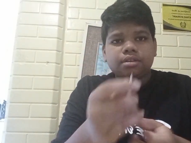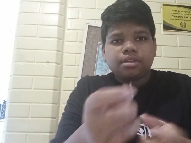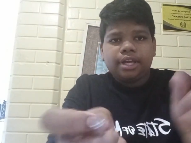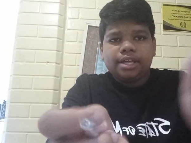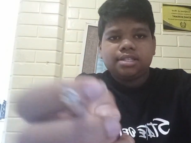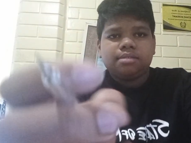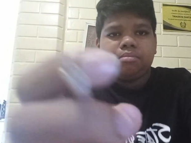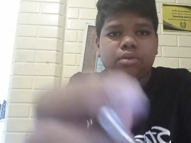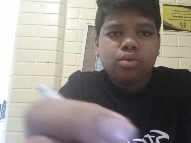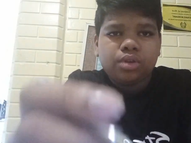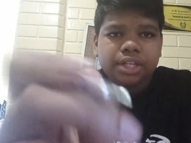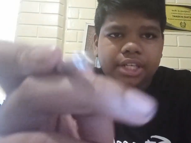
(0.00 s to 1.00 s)
Hasn't
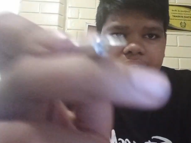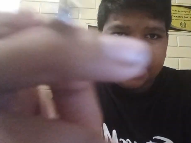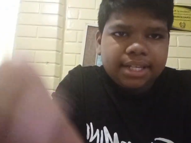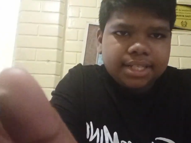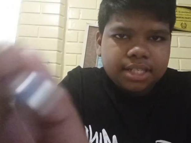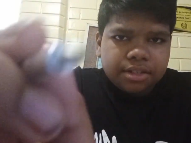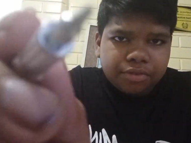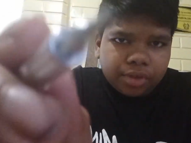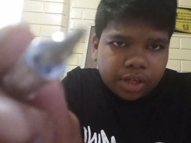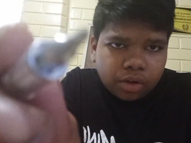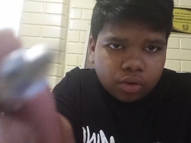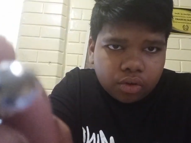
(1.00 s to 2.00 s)
broken yet, if you
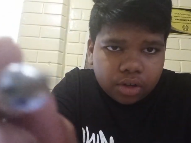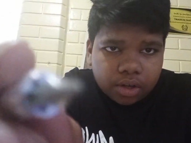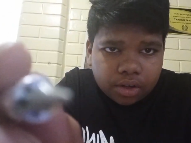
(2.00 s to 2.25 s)
can look.